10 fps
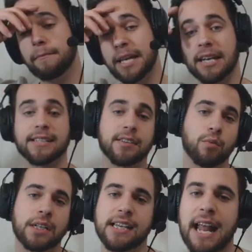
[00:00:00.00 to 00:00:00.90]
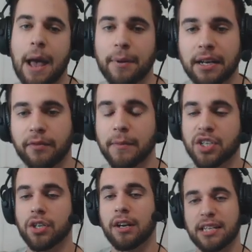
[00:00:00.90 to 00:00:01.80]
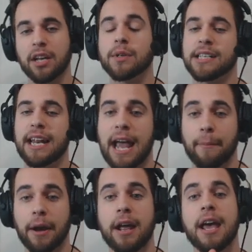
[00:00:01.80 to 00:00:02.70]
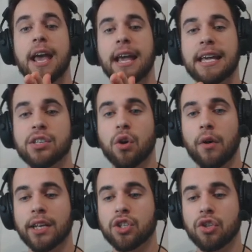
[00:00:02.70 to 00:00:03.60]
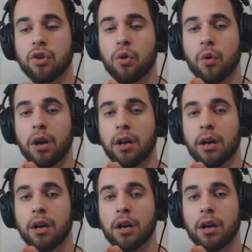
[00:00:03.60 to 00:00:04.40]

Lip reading: Because what's going to happen from this turn, I'll tell you what's going to happen. He's going to...